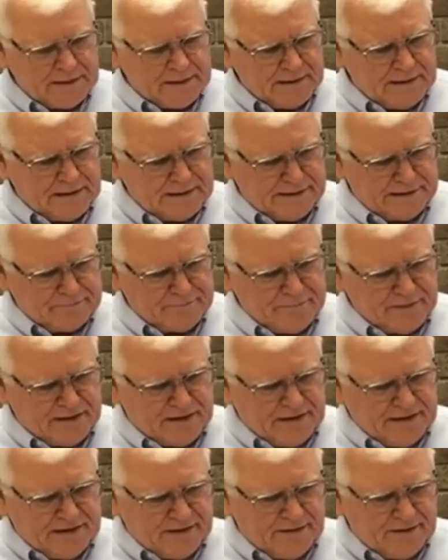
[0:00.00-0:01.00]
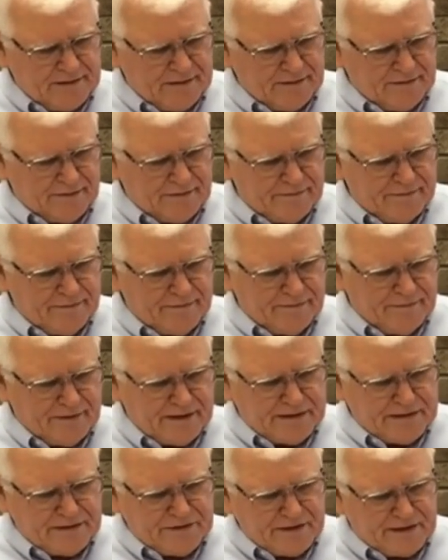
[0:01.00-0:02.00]
Uh,
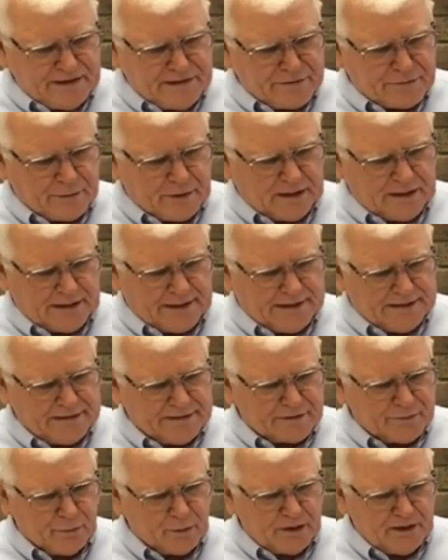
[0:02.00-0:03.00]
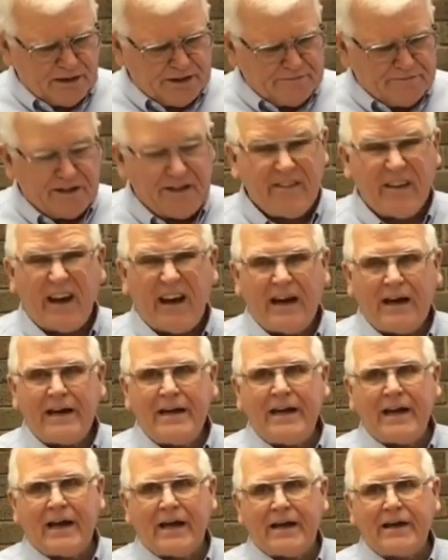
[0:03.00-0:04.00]
these Israelites were living the high
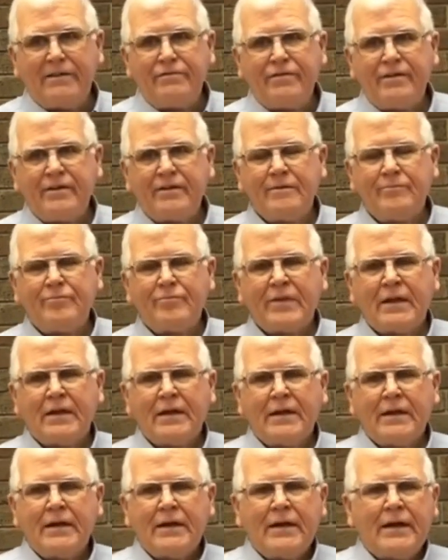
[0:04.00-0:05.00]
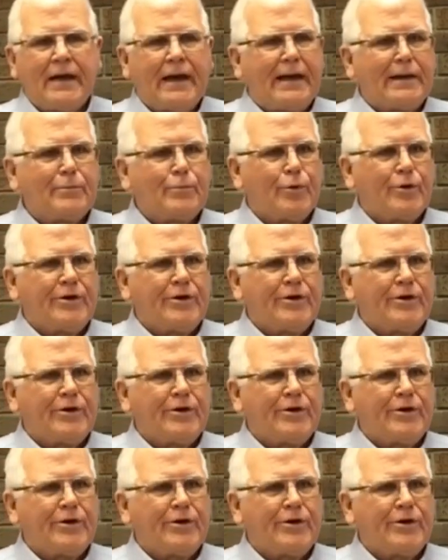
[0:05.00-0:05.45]
life and were